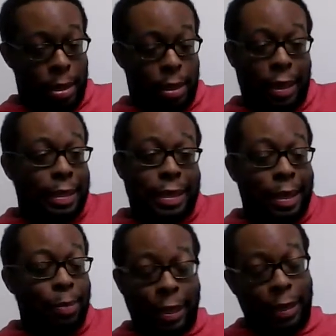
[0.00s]
This is
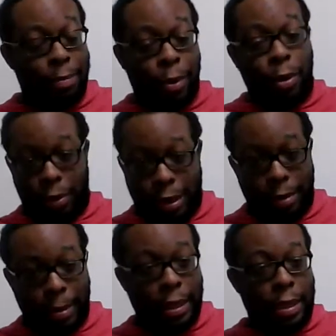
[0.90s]
completely bullcrap,
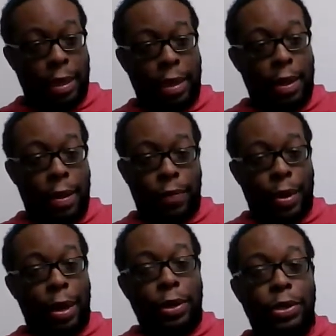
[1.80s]
man.
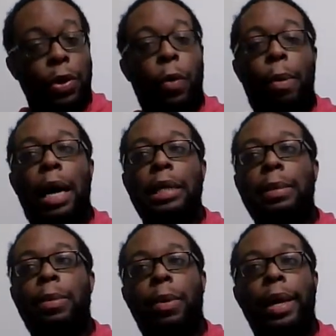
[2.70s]
There is no
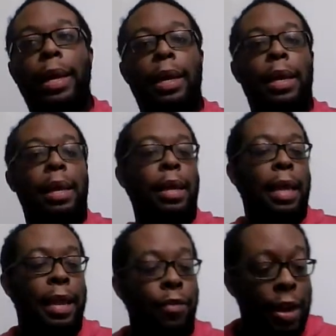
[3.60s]
possible way,
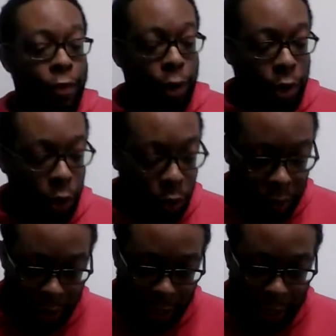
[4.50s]
even after a
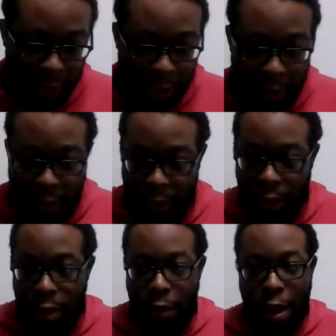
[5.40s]
coach change,
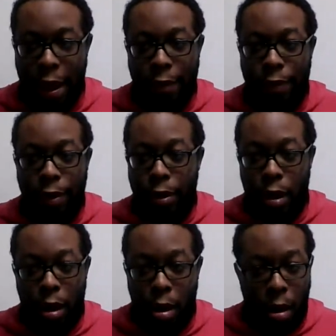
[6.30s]

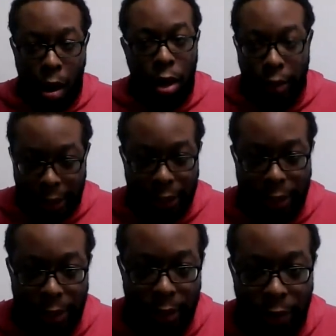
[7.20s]
after all of
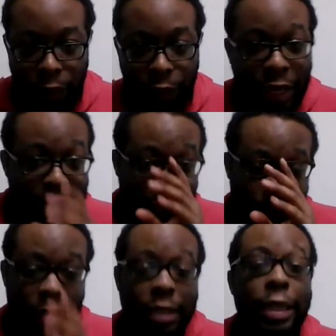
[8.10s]
this
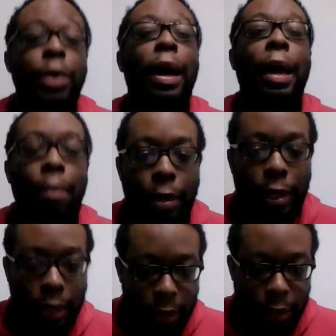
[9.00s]
stuff is still happening.